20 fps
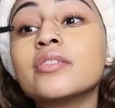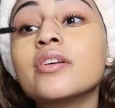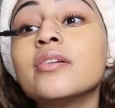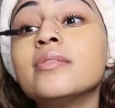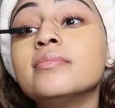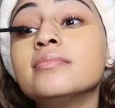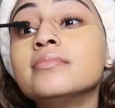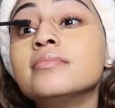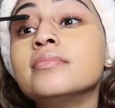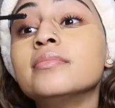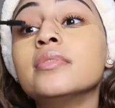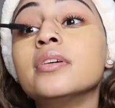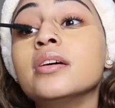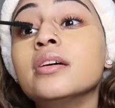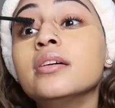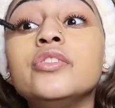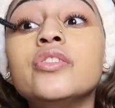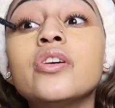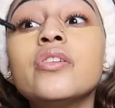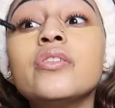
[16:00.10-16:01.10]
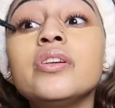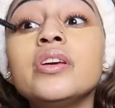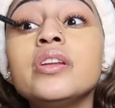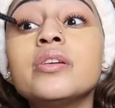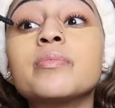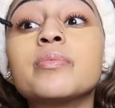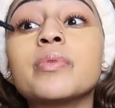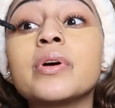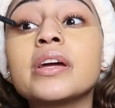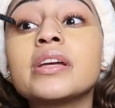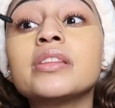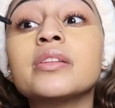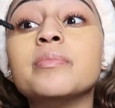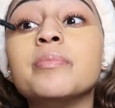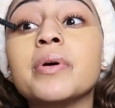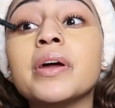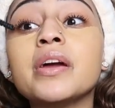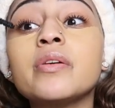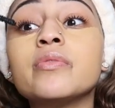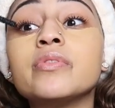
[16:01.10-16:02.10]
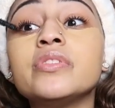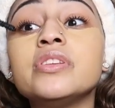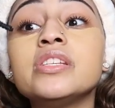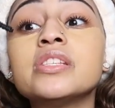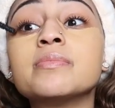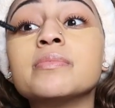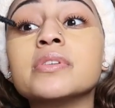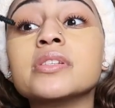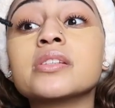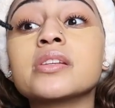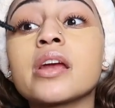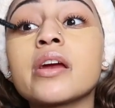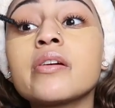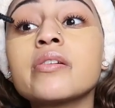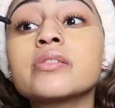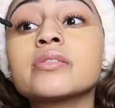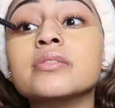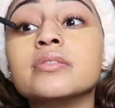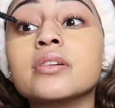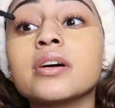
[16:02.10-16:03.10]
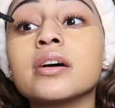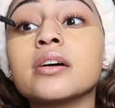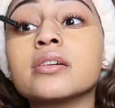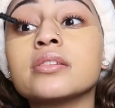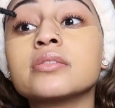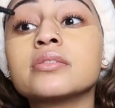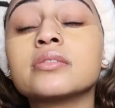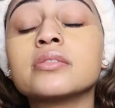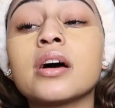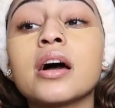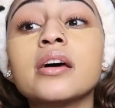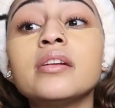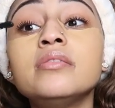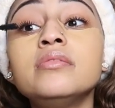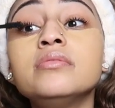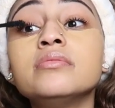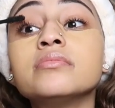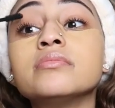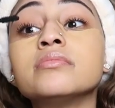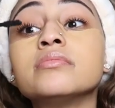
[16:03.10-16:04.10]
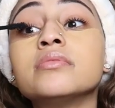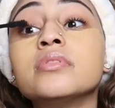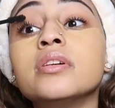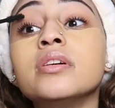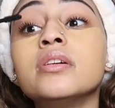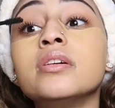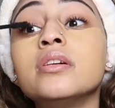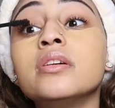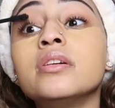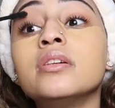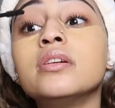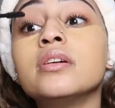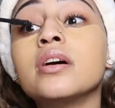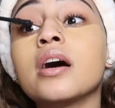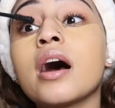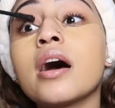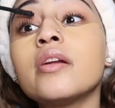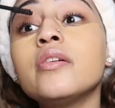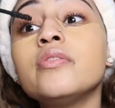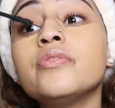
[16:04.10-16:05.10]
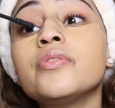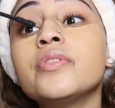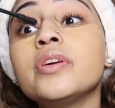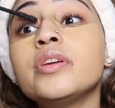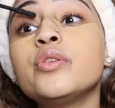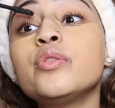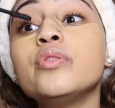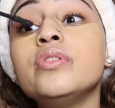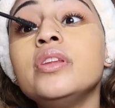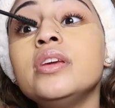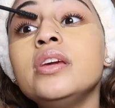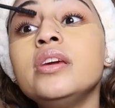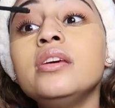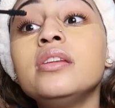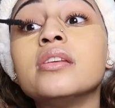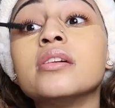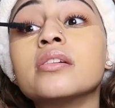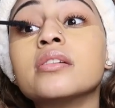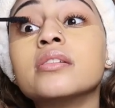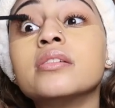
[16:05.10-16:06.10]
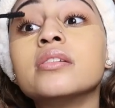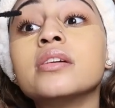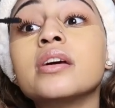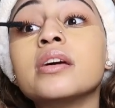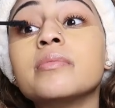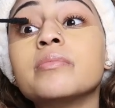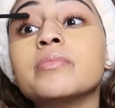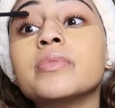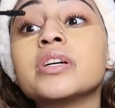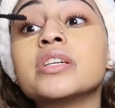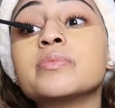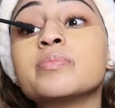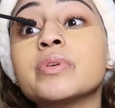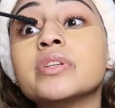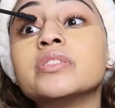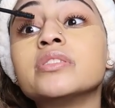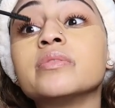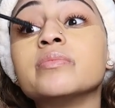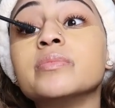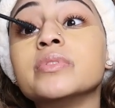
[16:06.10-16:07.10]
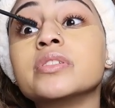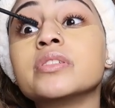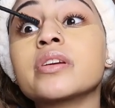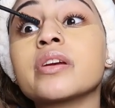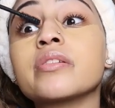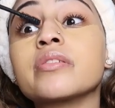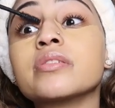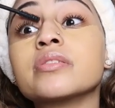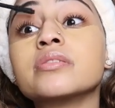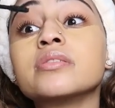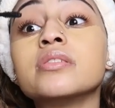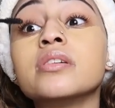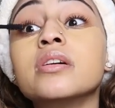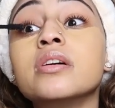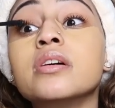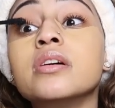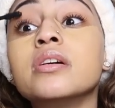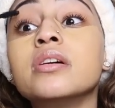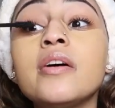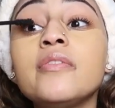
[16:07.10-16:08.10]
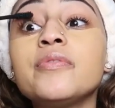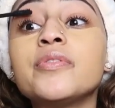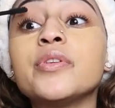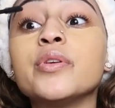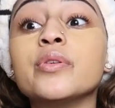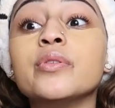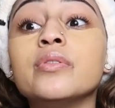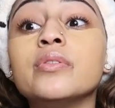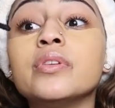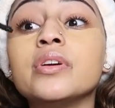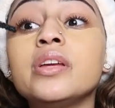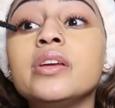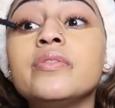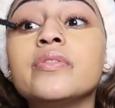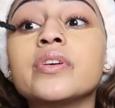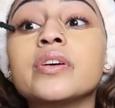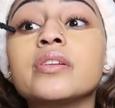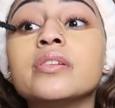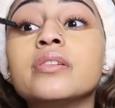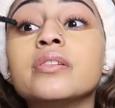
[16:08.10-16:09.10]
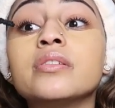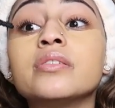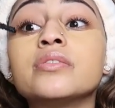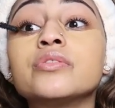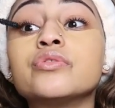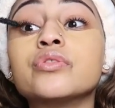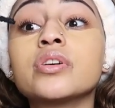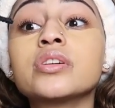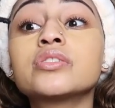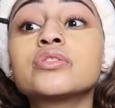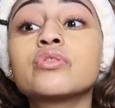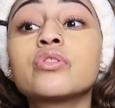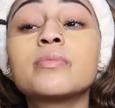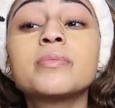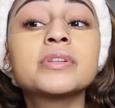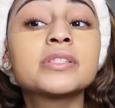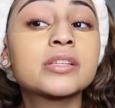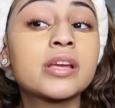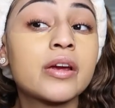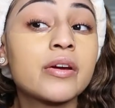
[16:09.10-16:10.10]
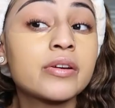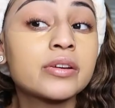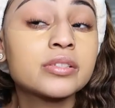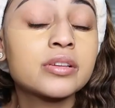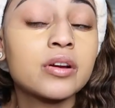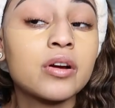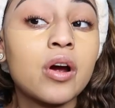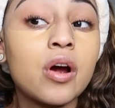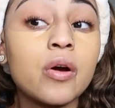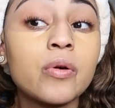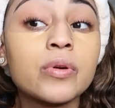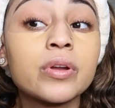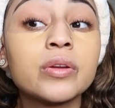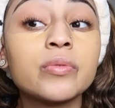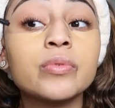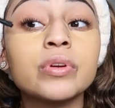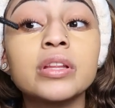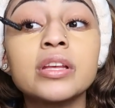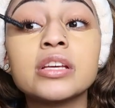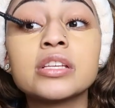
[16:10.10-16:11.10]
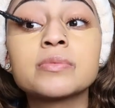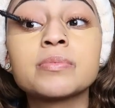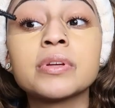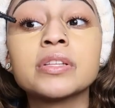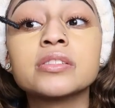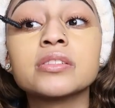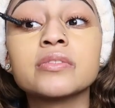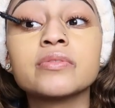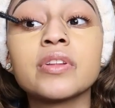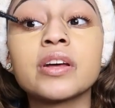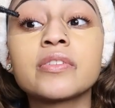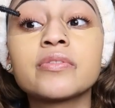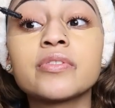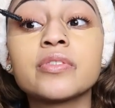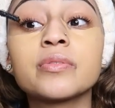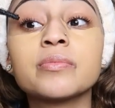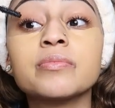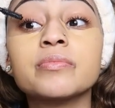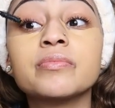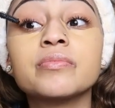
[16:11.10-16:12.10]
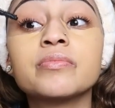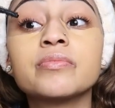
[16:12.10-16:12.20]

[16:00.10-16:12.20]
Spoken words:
you know? You don't need to break the bank with these mascaras, you guys. I don't think you need expensive mascaras. I feel even drugstore mascaras are already really expensive. Like for